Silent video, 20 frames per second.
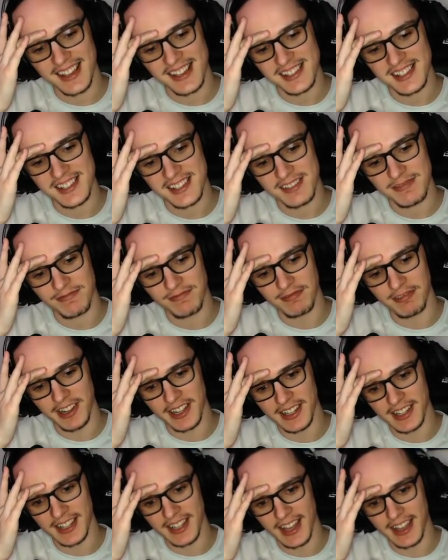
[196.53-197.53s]
this is
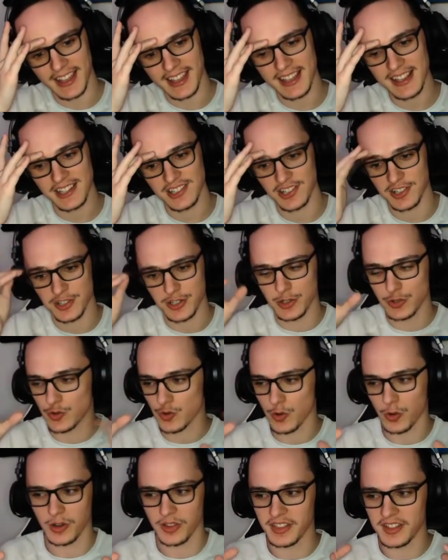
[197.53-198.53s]
really he is just
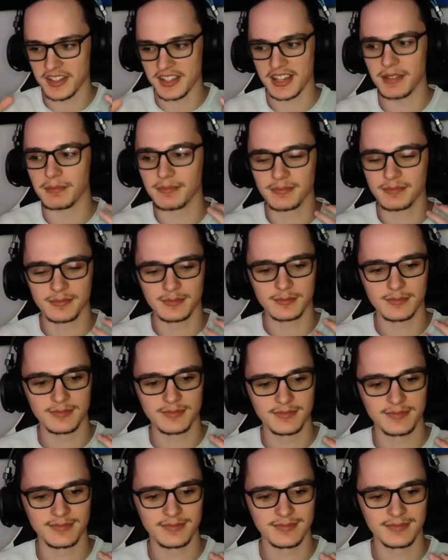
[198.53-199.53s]
controlling the team.
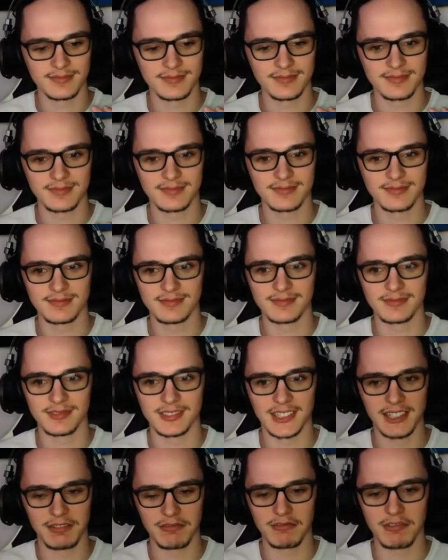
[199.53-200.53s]

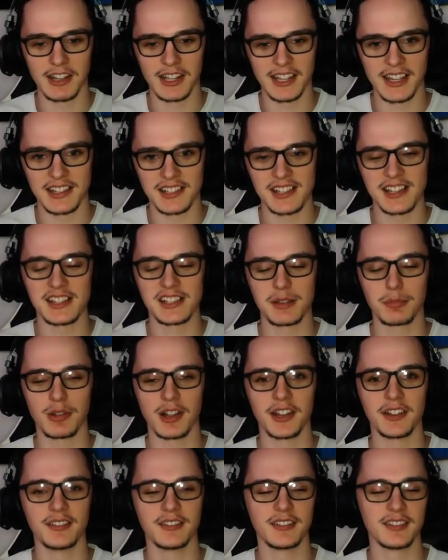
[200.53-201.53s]
He really is. He's the
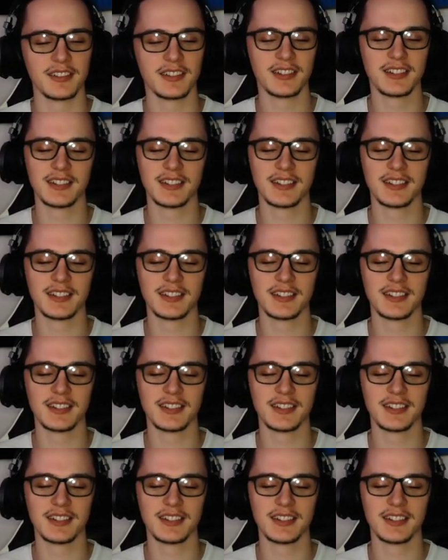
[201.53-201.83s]
brain.